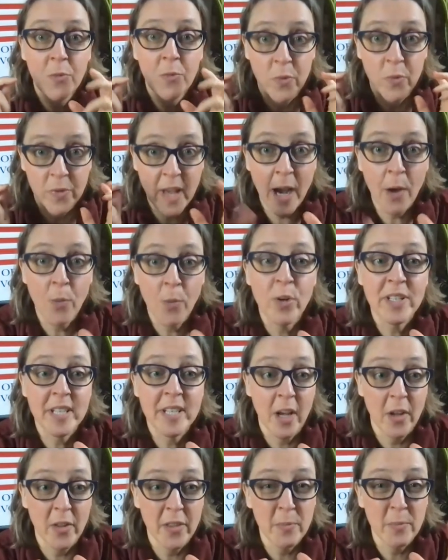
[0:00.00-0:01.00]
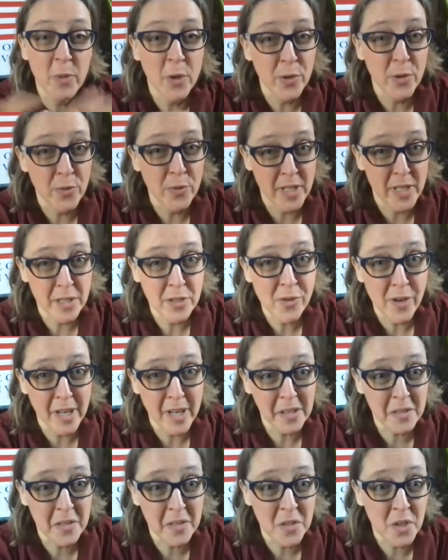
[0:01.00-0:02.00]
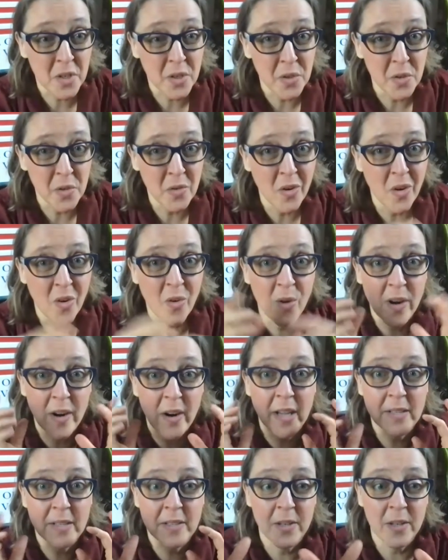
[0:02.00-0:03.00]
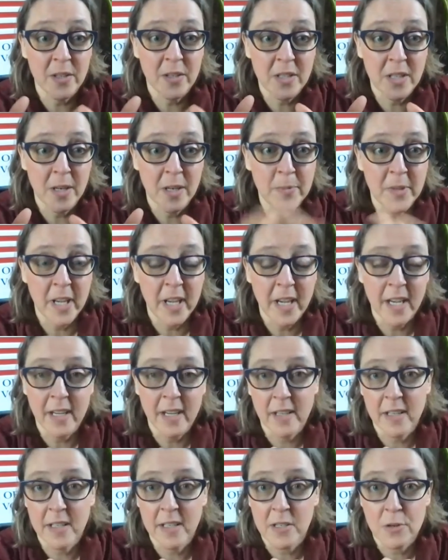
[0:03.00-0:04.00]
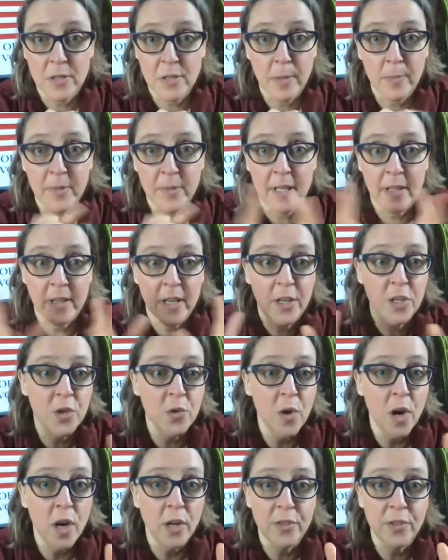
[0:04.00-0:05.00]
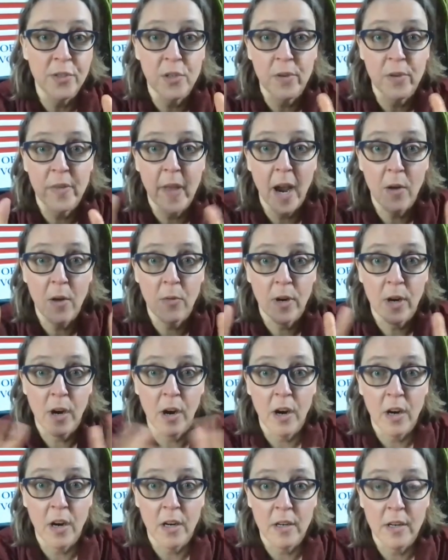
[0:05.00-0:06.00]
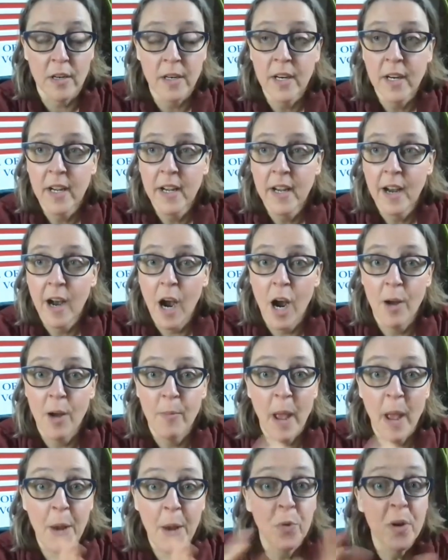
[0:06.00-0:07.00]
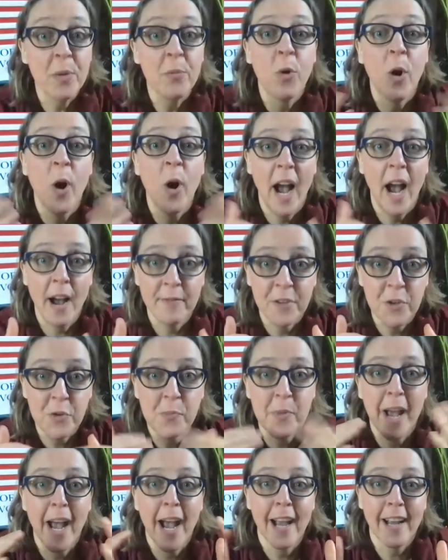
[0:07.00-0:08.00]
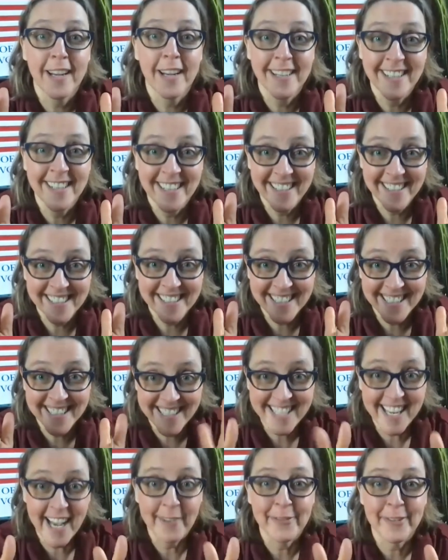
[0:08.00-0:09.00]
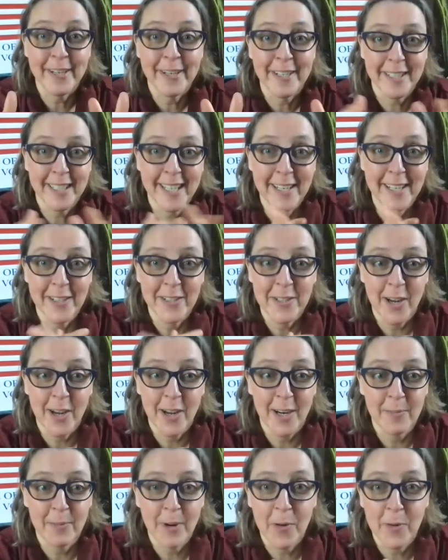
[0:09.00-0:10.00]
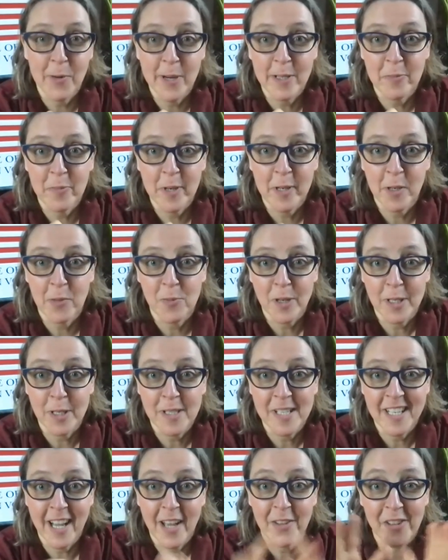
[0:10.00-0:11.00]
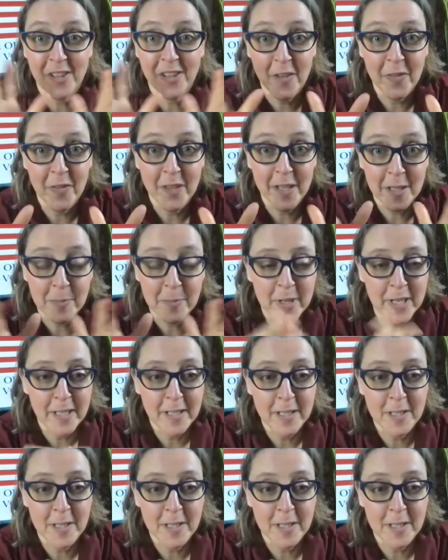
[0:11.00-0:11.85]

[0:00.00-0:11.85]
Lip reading: That would tell them their new districts too? Or is there something that you all do in that regard? And we will have you back definitely to talk about ways we can work together on this piece